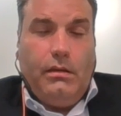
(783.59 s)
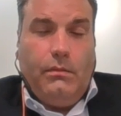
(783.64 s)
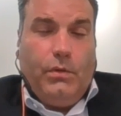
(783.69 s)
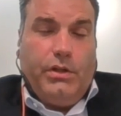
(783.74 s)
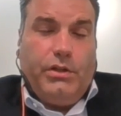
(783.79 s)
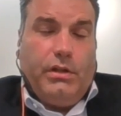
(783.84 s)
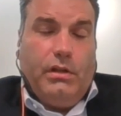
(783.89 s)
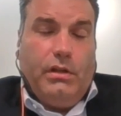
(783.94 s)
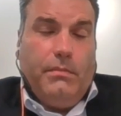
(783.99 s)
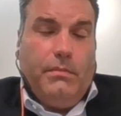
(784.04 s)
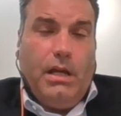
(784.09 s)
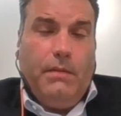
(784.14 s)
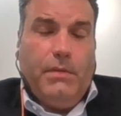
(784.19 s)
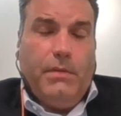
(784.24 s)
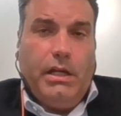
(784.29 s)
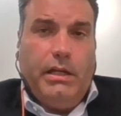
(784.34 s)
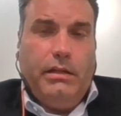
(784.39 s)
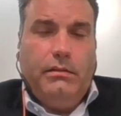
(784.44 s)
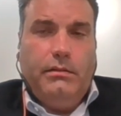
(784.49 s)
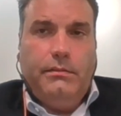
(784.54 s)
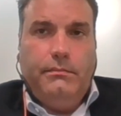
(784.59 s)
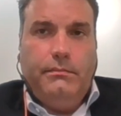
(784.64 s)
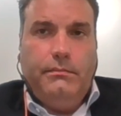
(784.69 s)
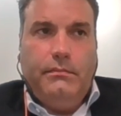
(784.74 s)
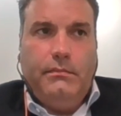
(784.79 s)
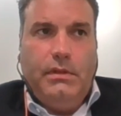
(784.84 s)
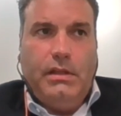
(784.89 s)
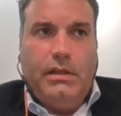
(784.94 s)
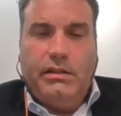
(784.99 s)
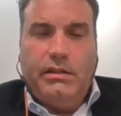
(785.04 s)
which in my mind
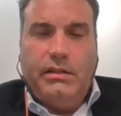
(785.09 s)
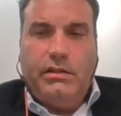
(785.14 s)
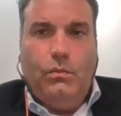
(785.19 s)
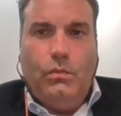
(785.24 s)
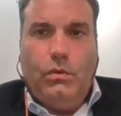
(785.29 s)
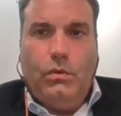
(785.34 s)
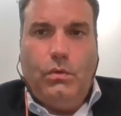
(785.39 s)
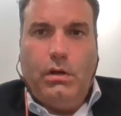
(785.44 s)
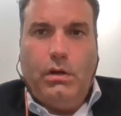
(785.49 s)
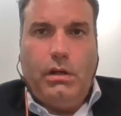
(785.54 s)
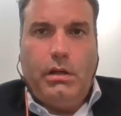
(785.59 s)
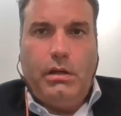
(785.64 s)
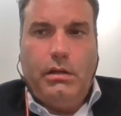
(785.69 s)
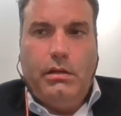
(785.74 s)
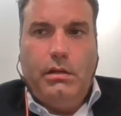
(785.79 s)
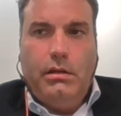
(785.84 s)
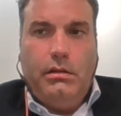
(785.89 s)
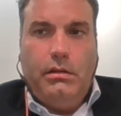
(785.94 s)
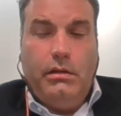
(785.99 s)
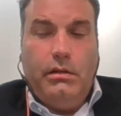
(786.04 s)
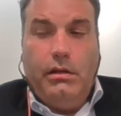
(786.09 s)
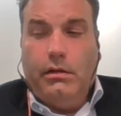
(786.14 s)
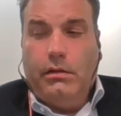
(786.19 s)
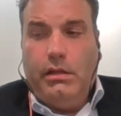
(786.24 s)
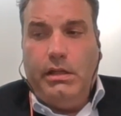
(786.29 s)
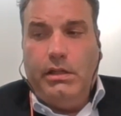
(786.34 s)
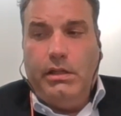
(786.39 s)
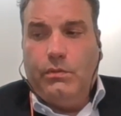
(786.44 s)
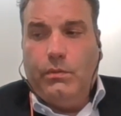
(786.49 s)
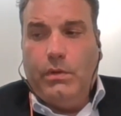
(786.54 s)
doesn't work
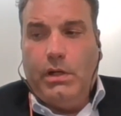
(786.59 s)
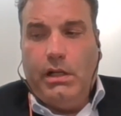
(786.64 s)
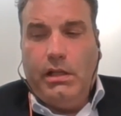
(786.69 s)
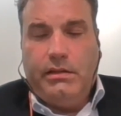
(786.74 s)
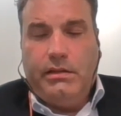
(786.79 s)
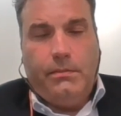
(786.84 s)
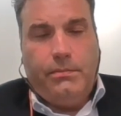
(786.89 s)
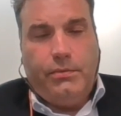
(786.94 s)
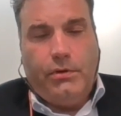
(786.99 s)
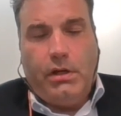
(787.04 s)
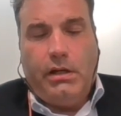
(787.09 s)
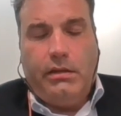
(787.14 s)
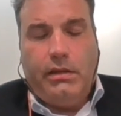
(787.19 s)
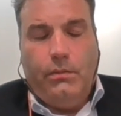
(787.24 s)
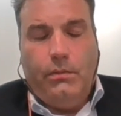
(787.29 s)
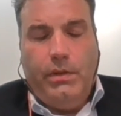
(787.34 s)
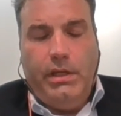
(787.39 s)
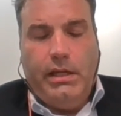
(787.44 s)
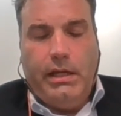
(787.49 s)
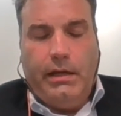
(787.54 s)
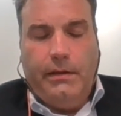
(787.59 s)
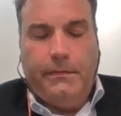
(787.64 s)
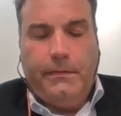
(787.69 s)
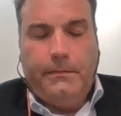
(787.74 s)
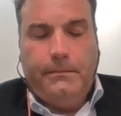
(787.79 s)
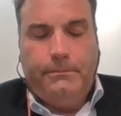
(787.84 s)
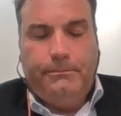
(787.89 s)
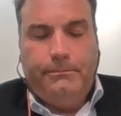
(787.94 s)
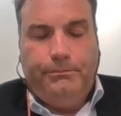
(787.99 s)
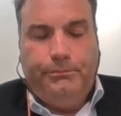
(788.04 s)
nearly as well as the product that we have.
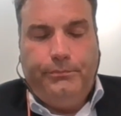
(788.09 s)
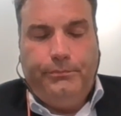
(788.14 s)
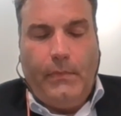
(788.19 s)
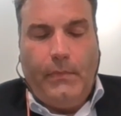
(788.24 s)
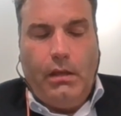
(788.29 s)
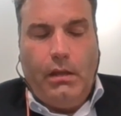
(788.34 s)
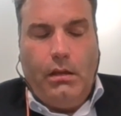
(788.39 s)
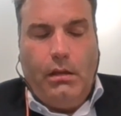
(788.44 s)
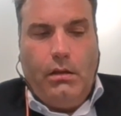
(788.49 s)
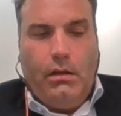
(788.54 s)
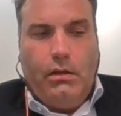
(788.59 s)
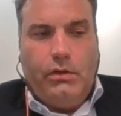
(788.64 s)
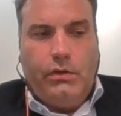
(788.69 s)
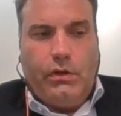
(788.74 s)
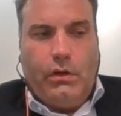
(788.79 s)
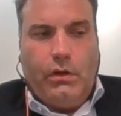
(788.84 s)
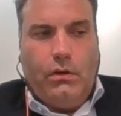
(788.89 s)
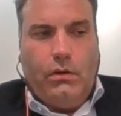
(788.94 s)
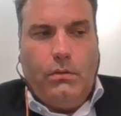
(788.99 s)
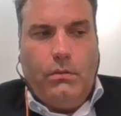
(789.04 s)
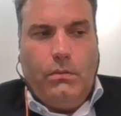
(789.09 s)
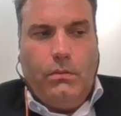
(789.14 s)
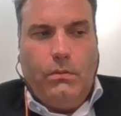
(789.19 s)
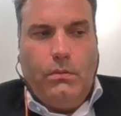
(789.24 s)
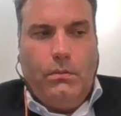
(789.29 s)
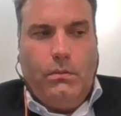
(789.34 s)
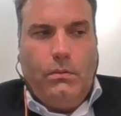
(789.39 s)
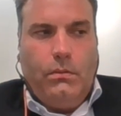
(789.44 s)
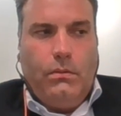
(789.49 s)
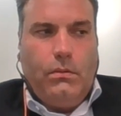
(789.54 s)
So
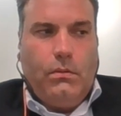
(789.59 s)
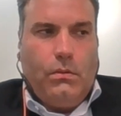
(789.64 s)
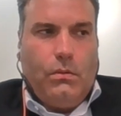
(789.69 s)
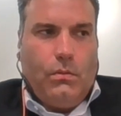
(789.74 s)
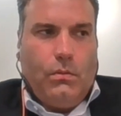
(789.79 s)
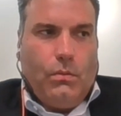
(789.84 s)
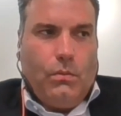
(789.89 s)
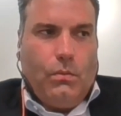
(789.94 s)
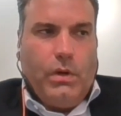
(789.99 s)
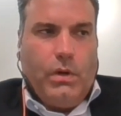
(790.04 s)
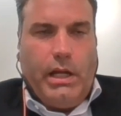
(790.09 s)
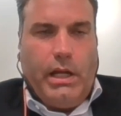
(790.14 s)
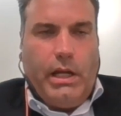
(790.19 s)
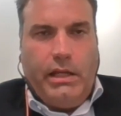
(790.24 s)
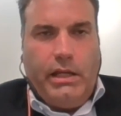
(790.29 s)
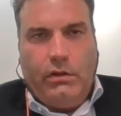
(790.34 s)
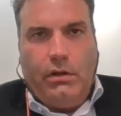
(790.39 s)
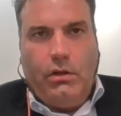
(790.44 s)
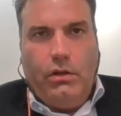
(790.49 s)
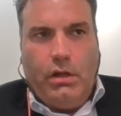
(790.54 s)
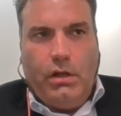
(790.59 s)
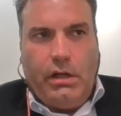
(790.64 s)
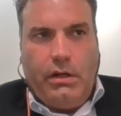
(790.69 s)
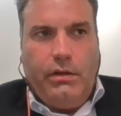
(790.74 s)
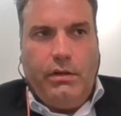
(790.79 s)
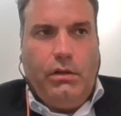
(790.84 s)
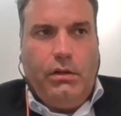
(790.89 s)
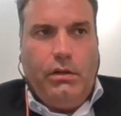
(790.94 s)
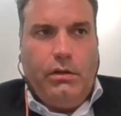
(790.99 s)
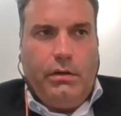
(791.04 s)
when I took a lot
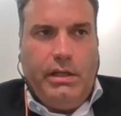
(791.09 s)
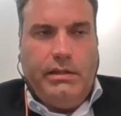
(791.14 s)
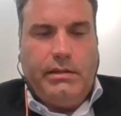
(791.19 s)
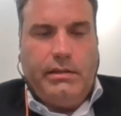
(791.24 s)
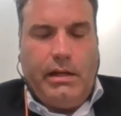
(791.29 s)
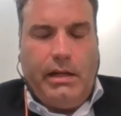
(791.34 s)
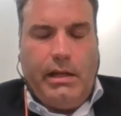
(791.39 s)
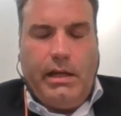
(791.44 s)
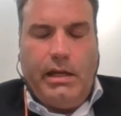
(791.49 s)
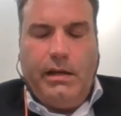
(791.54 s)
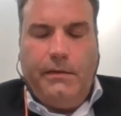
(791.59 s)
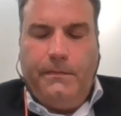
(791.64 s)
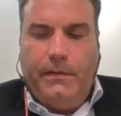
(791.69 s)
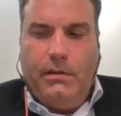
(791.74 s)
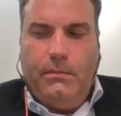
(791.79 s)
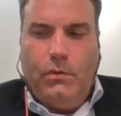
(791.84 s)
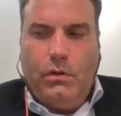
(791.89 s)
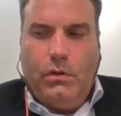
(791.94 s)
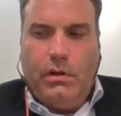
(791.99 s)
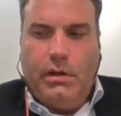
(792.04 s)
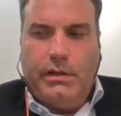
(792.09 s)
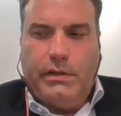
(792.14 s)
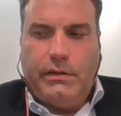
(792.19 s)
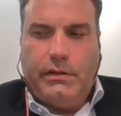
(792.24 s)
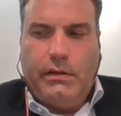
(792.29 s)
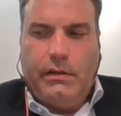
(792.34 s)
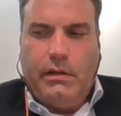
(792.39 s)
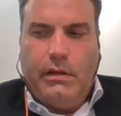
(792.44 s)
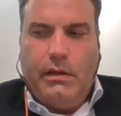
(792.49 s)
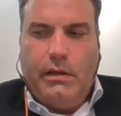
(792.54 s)
of the learnings that I had at Philip
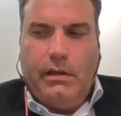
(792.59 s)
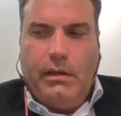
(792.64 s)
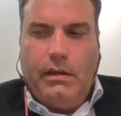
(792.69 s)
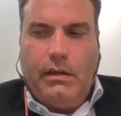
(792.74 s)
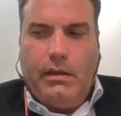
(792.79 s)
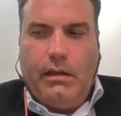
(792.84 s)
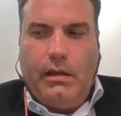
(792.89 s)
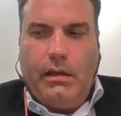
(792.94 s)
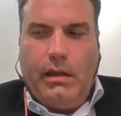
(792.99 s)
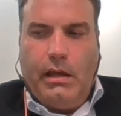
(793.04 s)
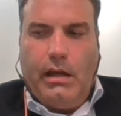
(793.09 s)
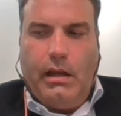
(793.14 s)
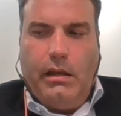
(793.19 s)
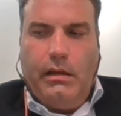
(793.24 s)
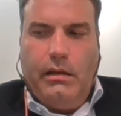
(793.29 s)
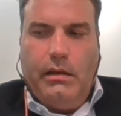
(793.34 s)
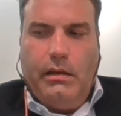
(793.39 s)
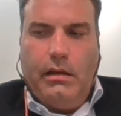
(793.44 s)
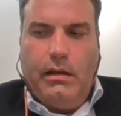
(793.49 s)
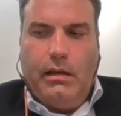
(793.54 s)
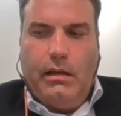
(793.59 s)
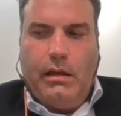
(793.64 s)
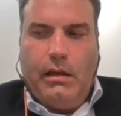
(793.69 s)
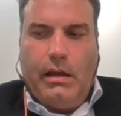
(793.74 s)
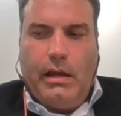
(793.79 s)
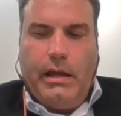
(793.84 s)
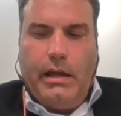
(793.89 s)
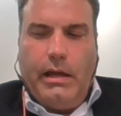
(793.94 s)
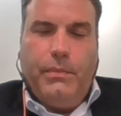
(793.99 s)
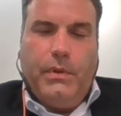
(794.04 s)
Morris and then
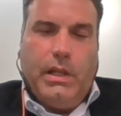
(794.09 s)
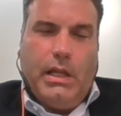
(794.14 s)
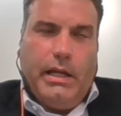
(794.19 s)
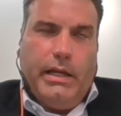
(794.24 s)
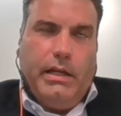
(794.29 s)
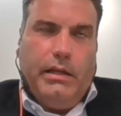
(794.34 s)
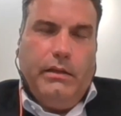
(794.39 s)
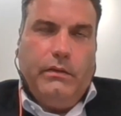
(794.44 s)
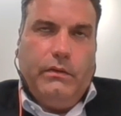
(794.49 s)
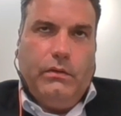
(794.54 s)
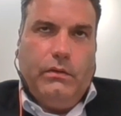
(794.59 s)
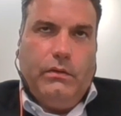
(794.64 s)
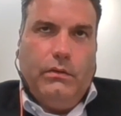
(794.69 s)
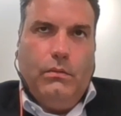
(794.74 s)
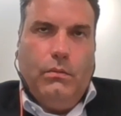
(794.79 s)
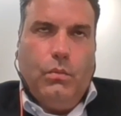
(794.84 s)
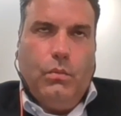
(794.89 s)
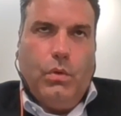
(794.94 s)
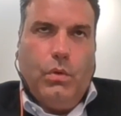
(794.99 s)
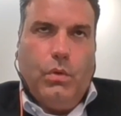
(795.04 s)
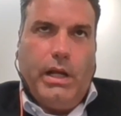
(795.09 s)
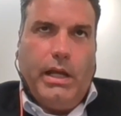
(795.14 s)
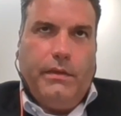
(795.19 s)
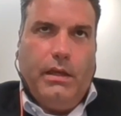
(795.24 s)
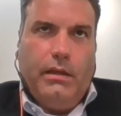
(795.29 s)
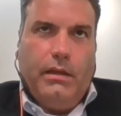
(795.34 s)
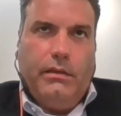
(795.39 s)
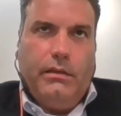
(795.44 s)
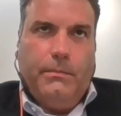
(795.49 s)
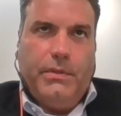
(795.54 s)
I applied it to what I
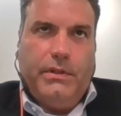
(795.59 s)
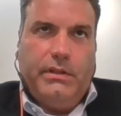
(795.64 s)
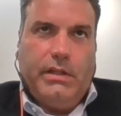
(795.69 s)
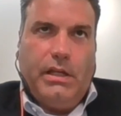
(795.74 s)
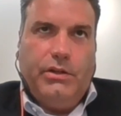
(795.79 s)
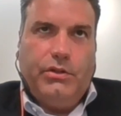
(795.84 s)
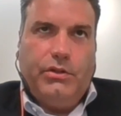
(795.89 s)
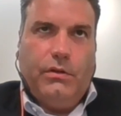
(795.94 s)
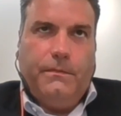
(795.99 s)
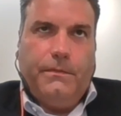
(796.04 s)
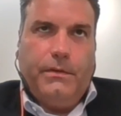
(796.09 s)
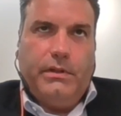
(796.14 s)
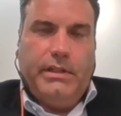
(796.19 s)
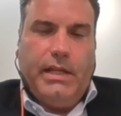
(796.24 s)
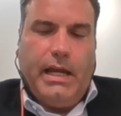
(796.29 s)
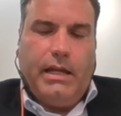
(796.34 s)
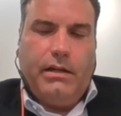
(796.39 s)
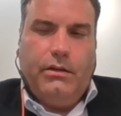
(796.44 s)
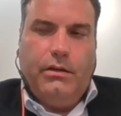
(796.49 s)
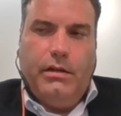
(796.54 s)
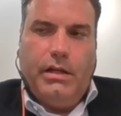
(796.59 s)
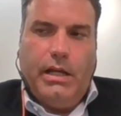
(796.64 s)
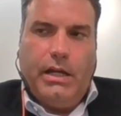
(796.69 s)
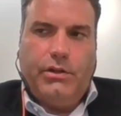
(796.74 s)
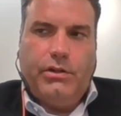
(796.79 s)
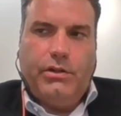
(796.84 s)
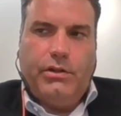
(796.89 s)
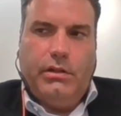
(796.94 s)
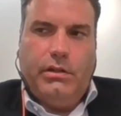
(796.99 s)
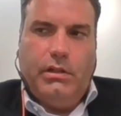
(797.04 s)
think the potential for Taat could
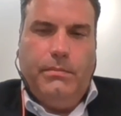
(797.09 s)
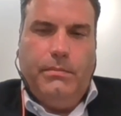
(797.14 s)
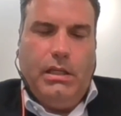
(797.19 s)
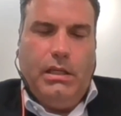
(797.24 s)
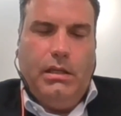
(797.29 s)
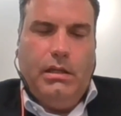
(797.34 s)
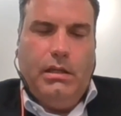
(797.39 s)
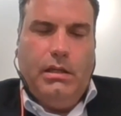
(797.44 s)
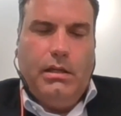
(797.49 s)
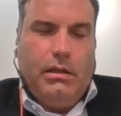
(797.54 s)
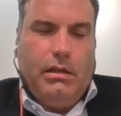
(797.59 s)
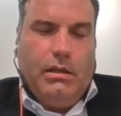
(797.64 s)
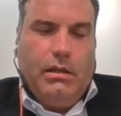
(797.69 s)
actually be,